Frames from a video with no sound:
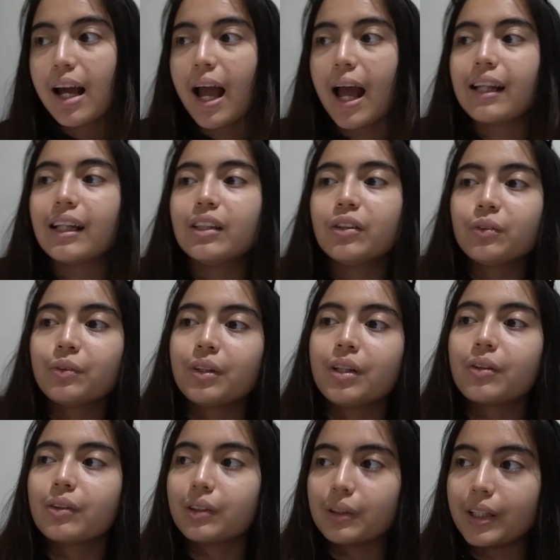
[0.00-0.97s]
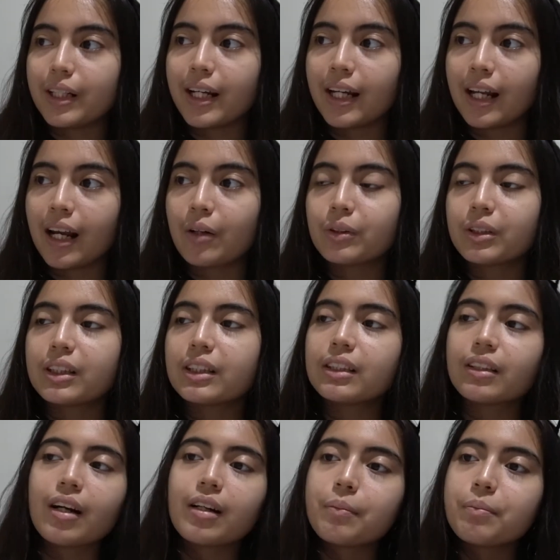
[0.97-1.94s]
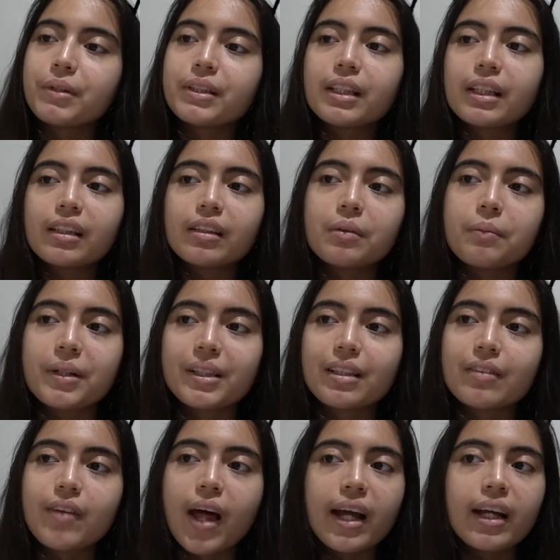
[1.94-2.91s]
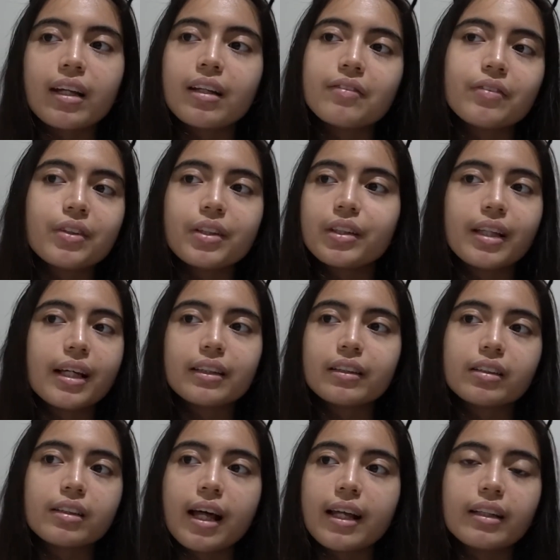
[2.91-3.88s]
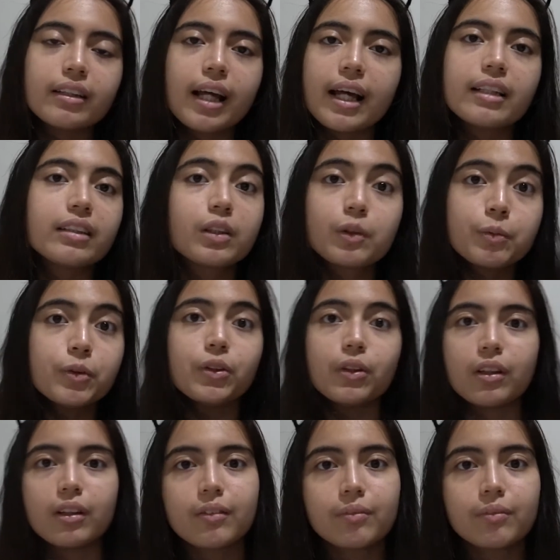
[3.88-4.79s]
and the newsreader was reading, and I was just randomly thinking to myself, like, I can never read that smooth.